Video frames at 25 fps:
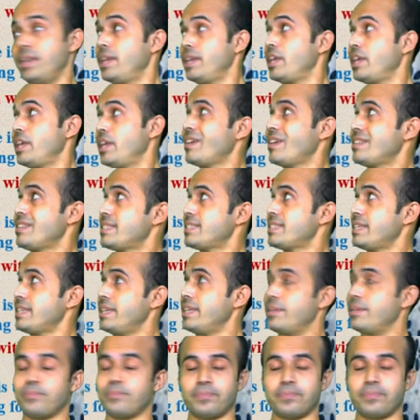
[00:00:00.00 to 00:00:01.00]
You can see
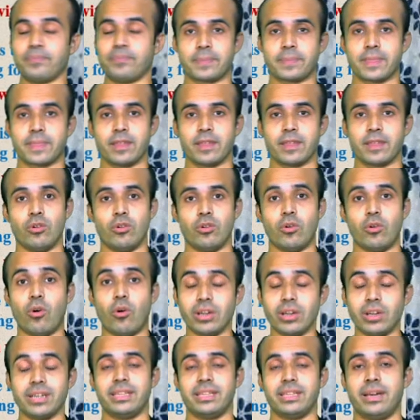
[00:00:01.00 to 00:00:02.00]

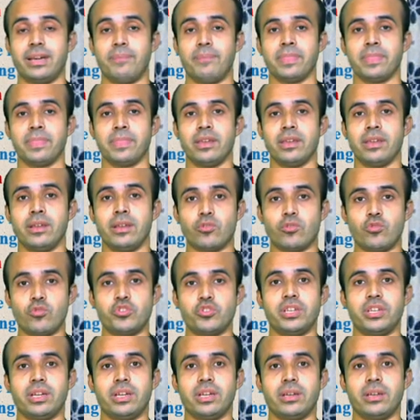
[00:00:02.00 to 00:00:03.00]
what are the
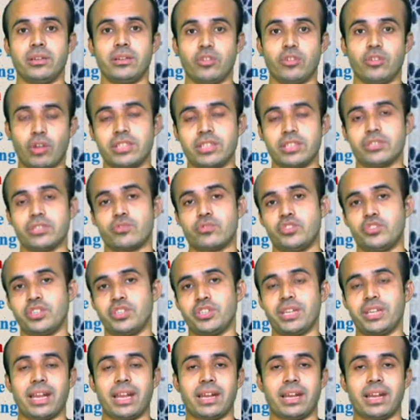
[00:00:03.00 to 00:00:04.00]
question, knowledge question
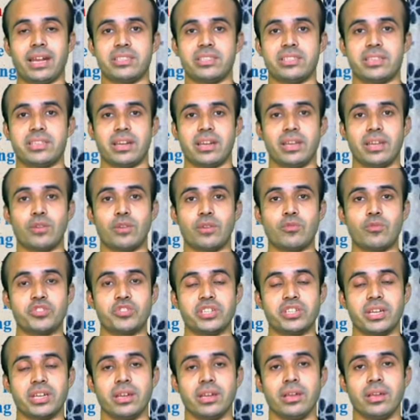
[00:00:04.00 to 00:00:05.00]
and understanding
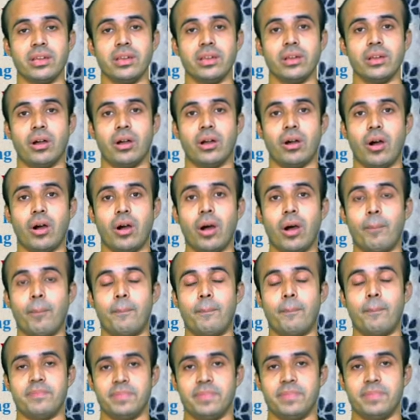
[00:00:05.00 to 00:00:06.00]
question
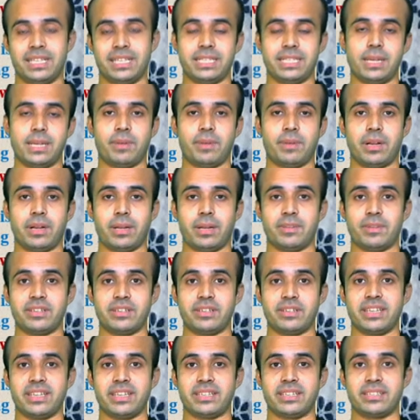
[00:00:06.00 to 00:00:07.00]
of the chapter number
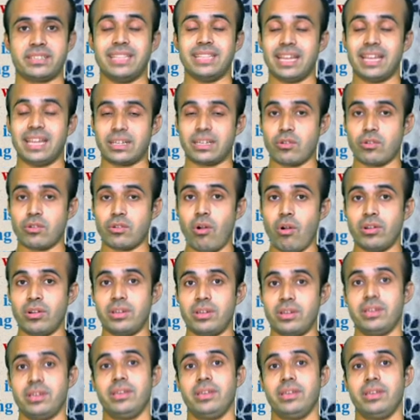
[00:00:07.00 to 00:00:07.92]
6 that called